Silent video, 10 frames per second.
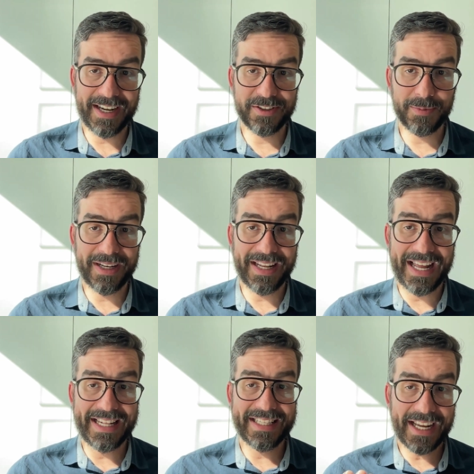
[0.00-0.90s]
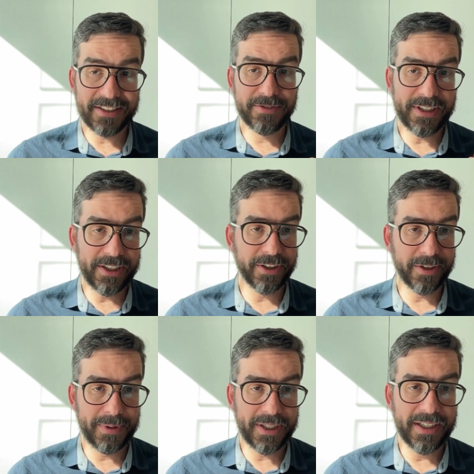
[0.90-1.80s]
as well, and that is really going
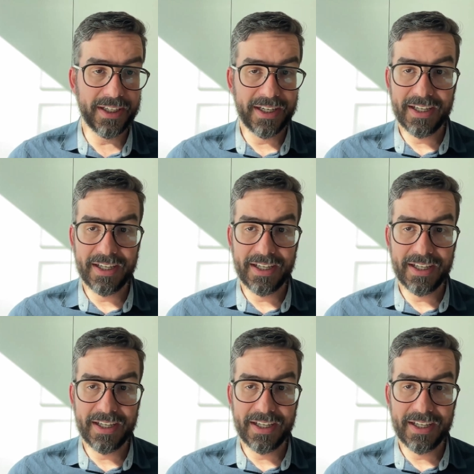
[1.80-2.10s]
to be